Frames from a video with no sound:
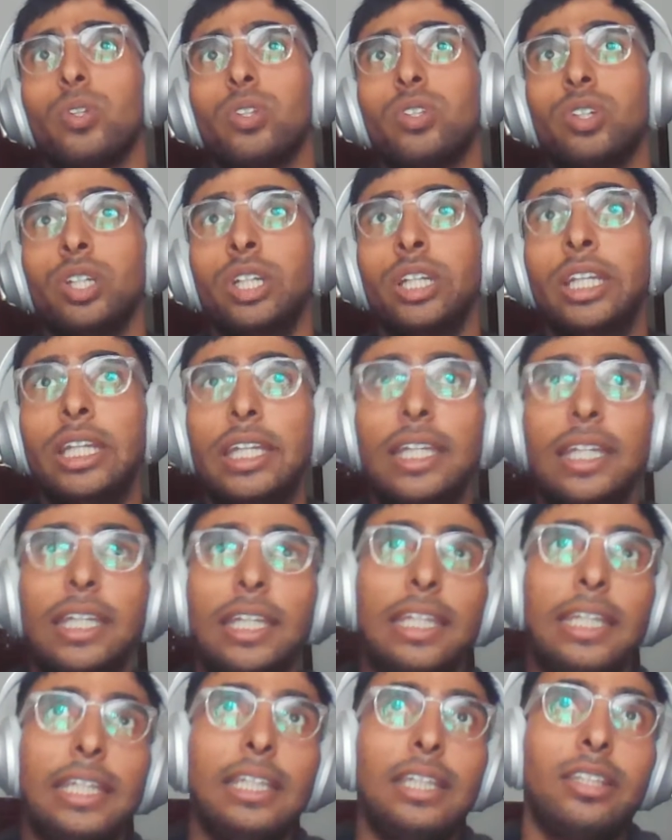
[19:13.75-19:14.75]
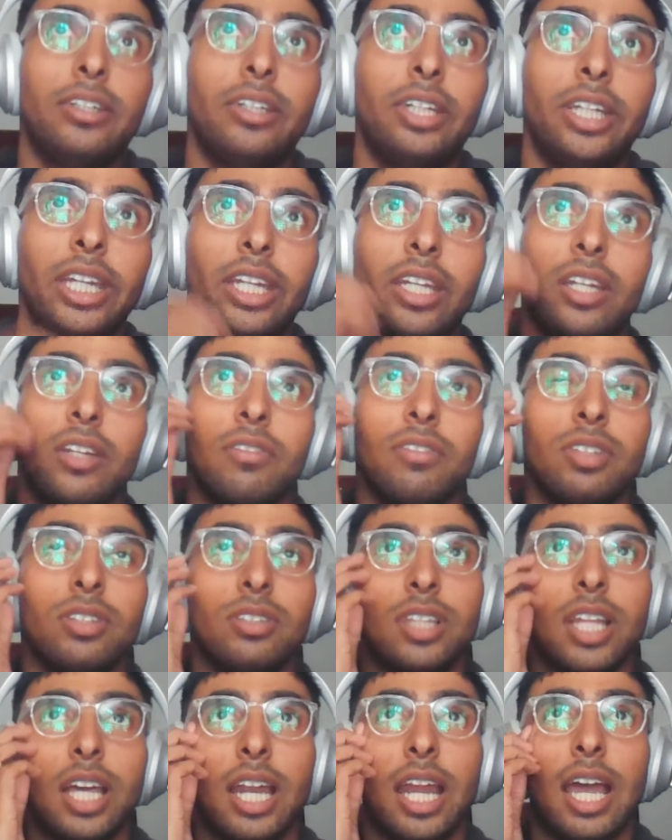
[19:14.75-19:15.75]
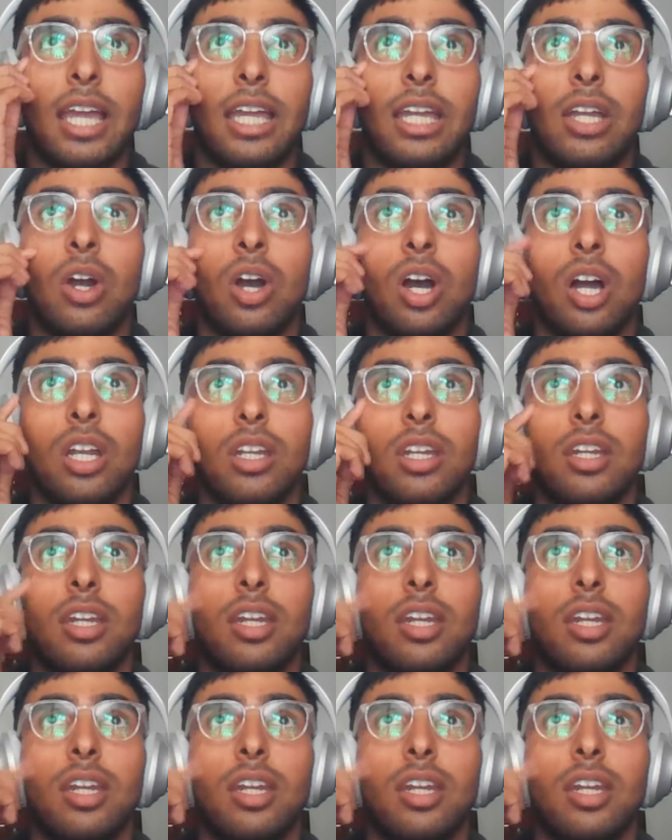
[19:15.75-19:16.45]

three interviews that I got,